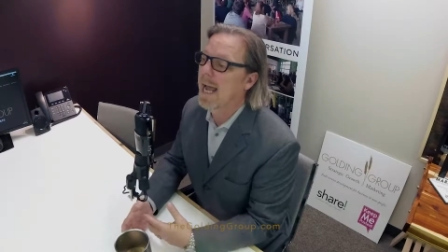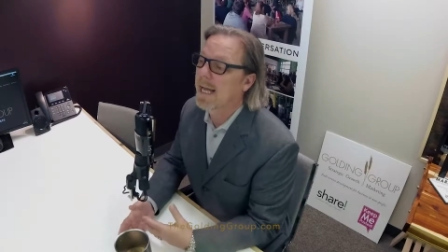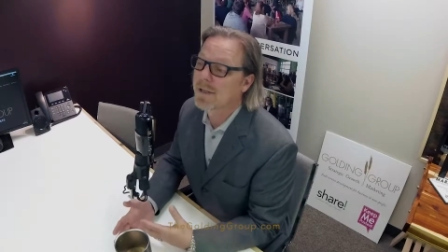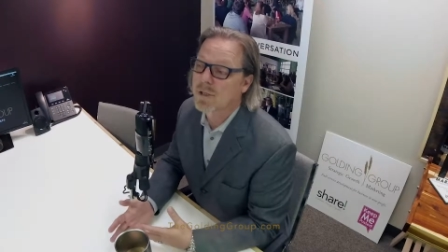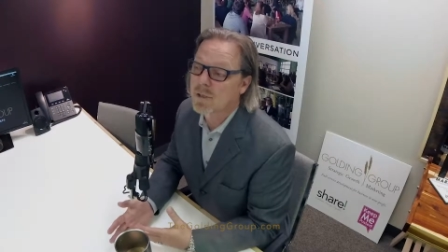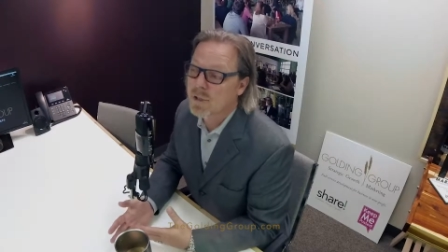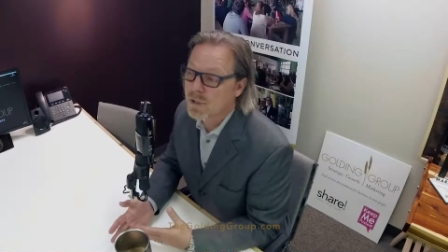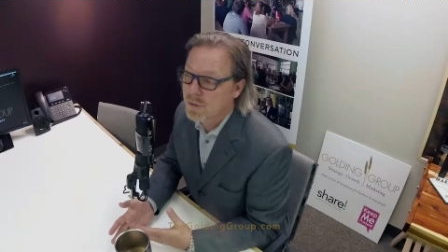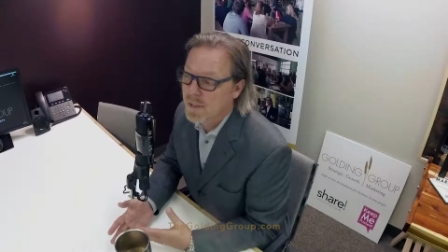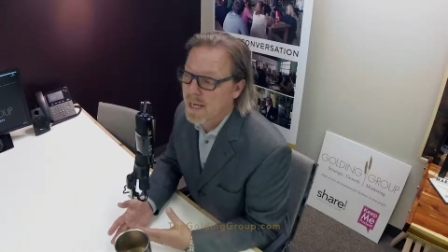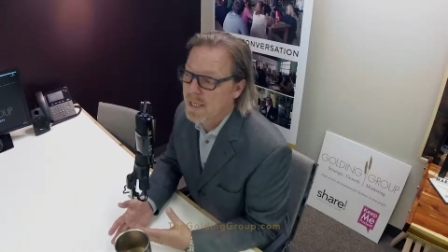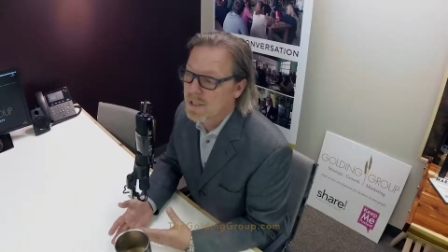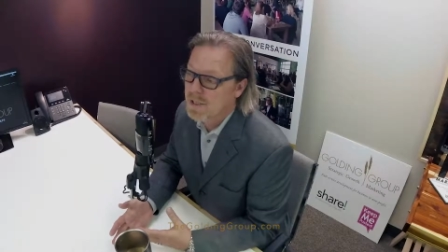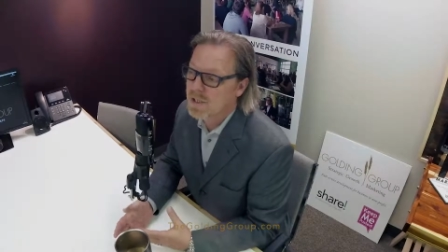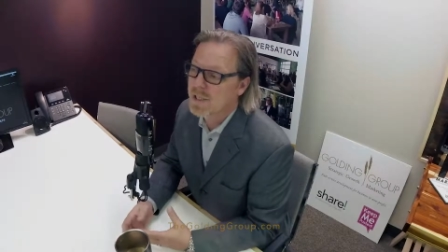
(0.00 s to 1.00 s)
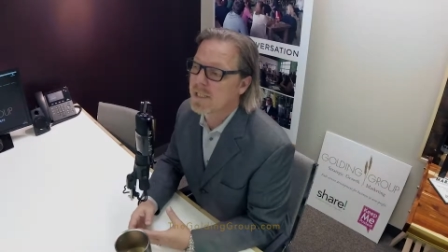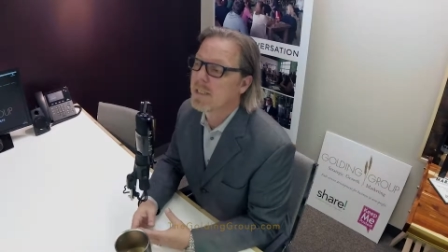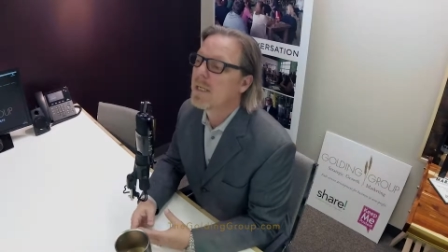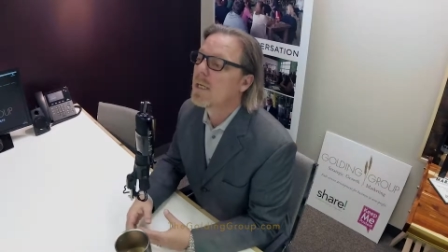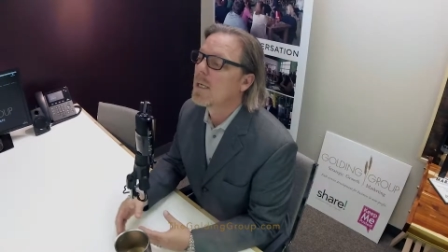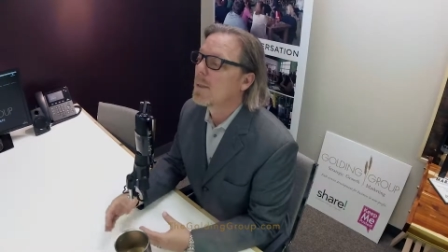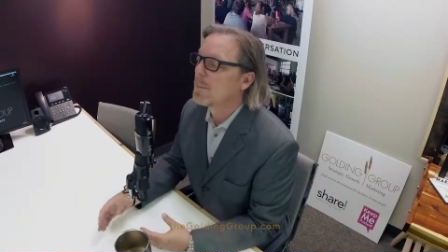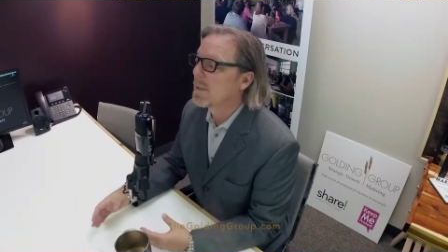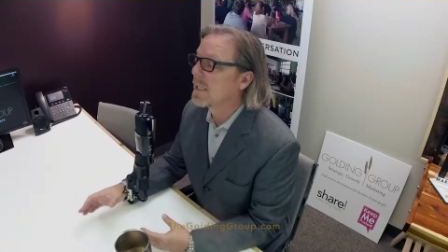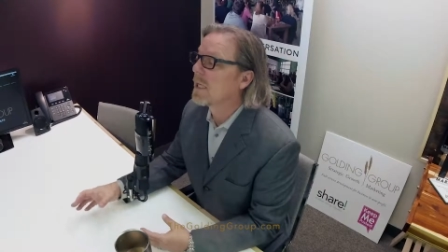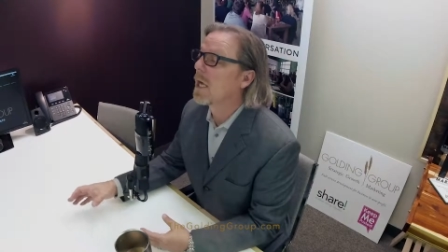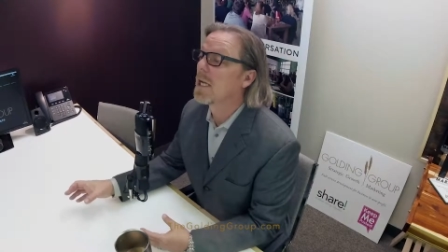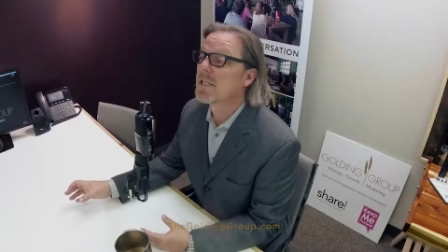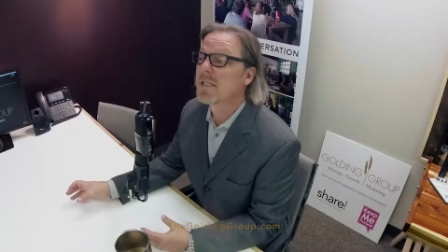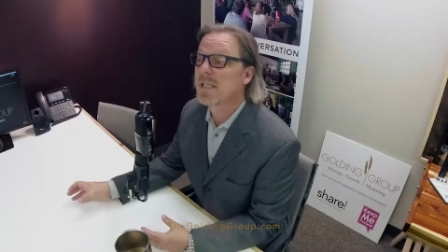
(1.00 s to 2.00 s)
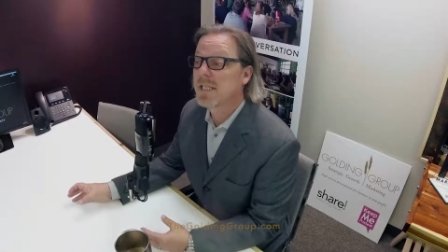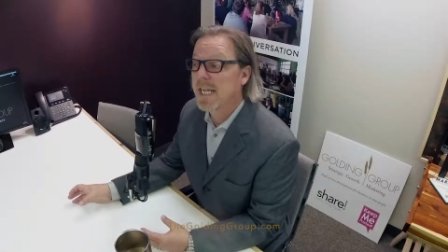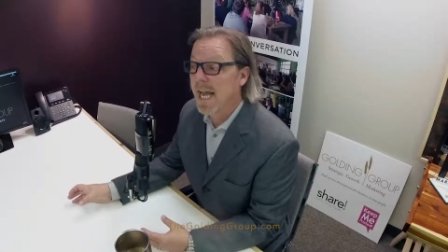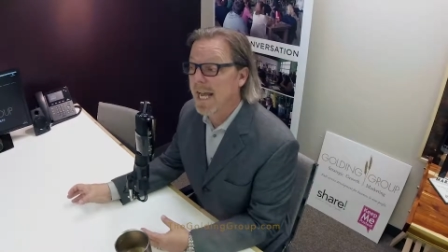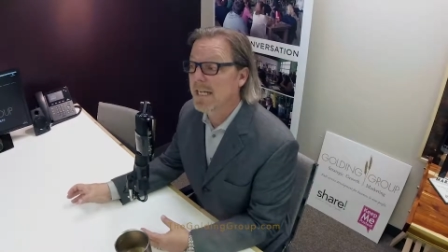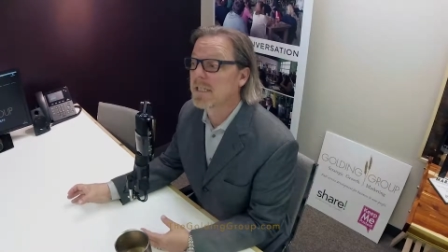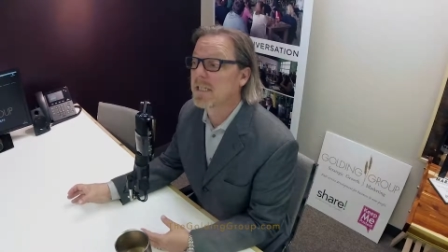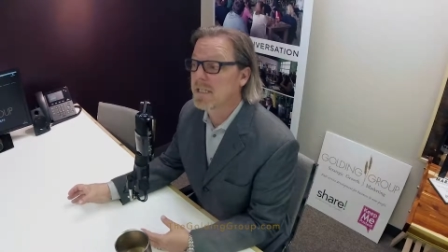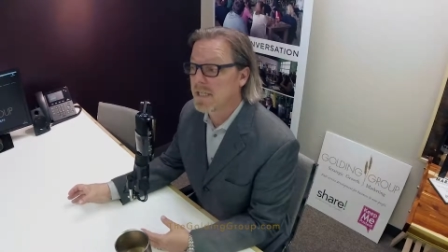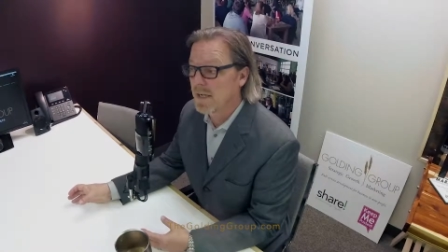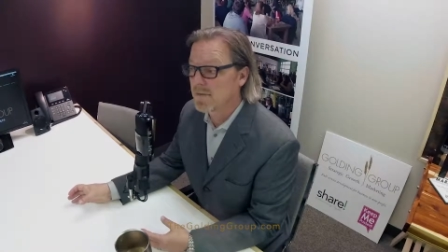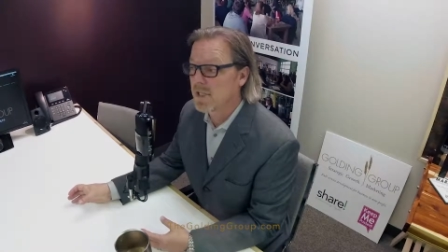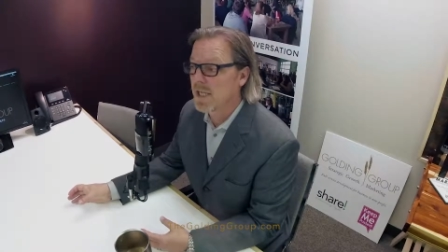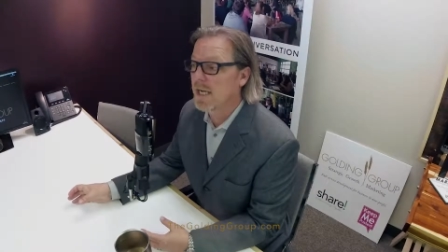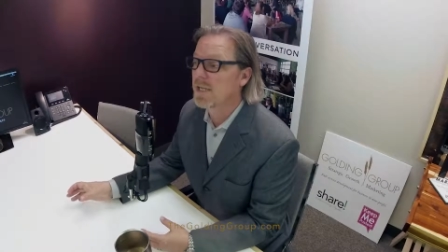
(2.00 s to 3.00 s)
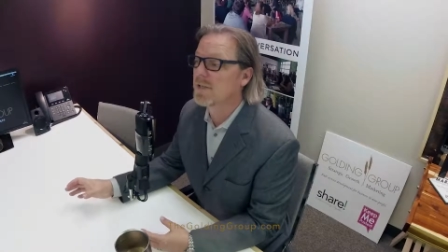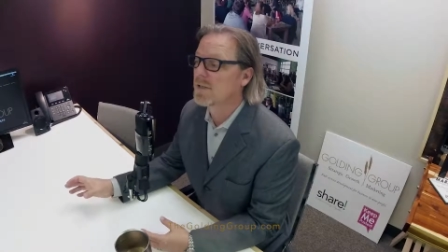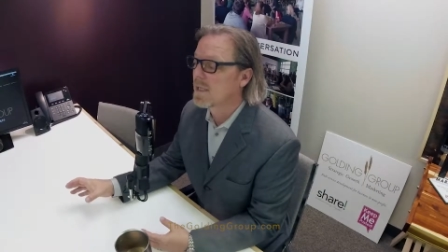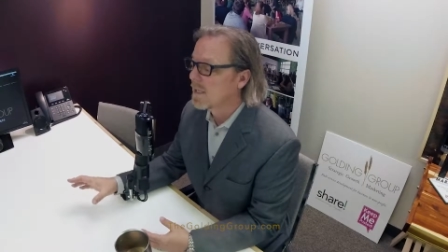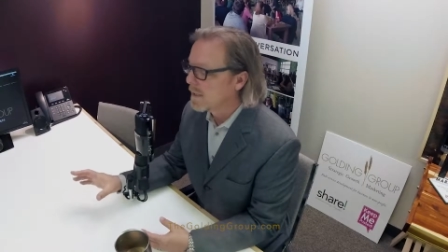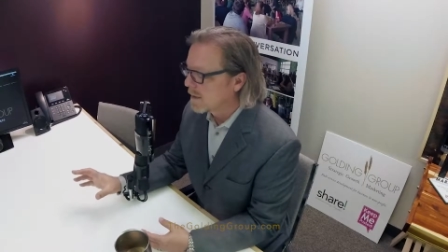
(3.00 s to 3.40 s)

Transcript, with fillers: at their strategy yeah. because the tactics have changed.